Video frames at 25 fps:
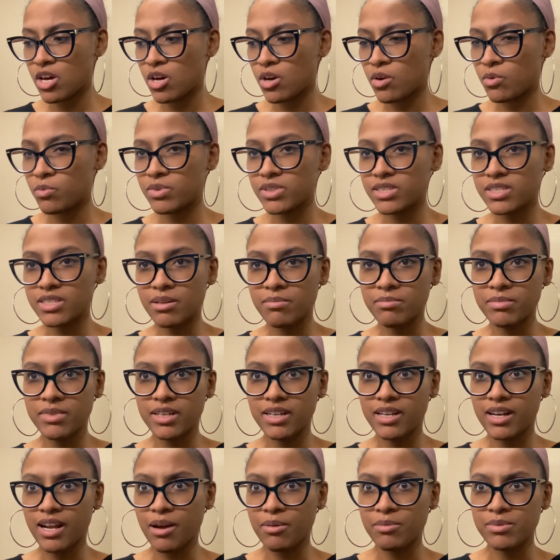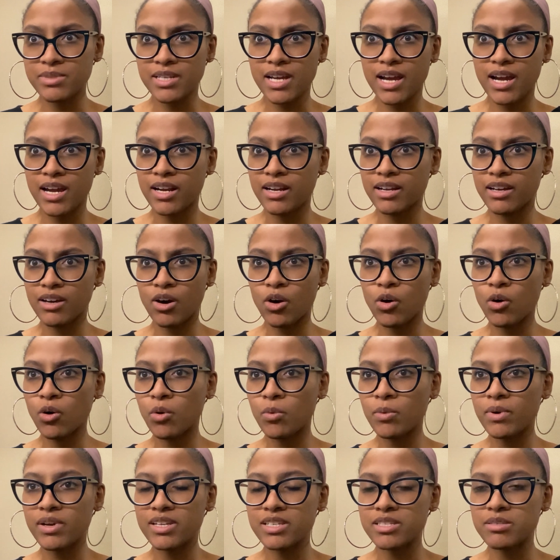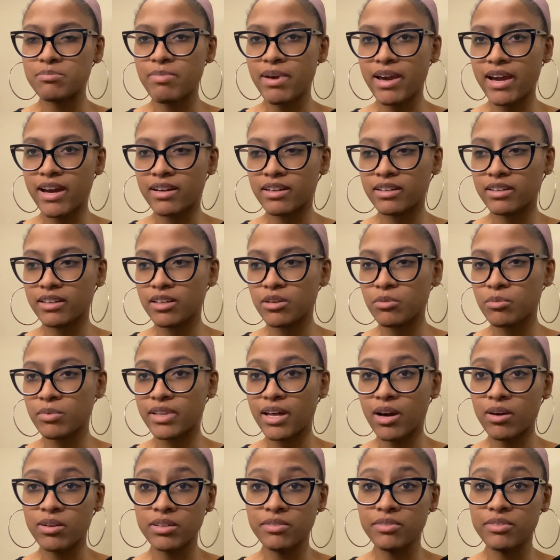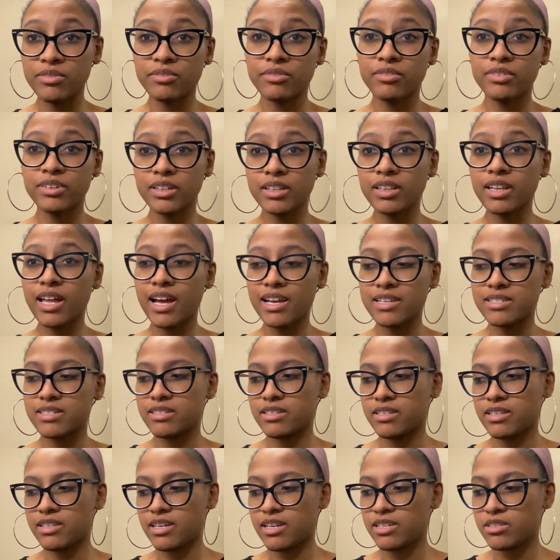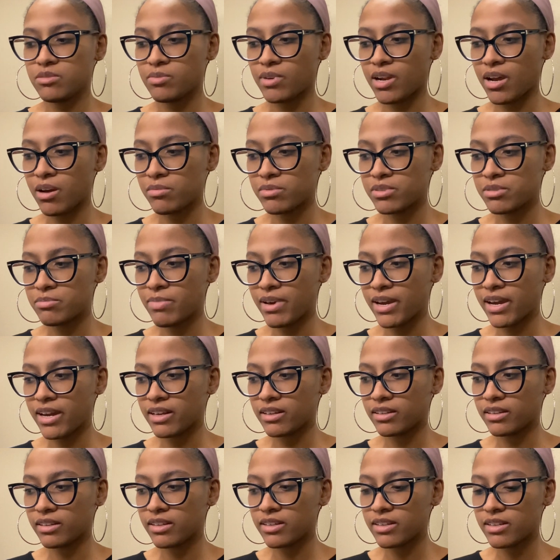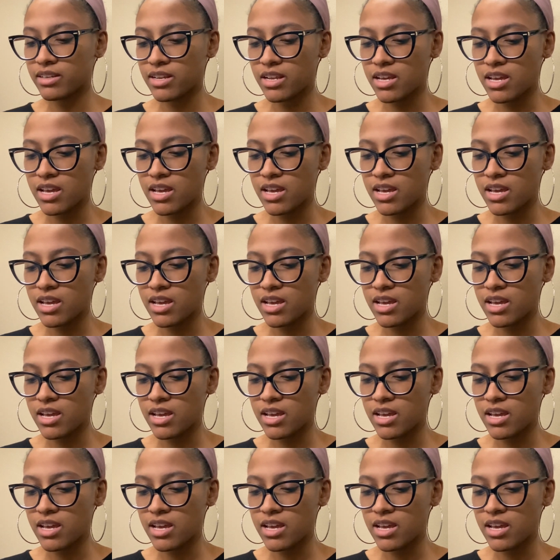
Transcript: was something that I was kind of always battling without even realizing that that's what I was battling.